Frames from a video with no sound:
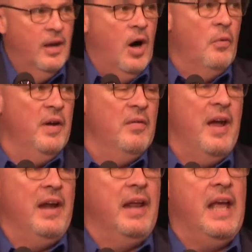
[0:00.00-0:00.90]
Are we
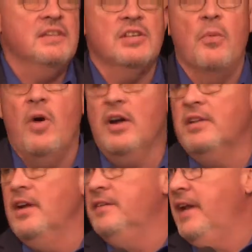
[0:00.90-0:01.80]
ready to get some work
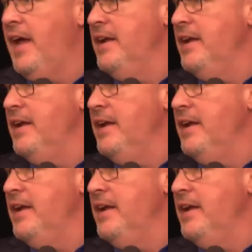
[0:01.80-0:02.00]
done today?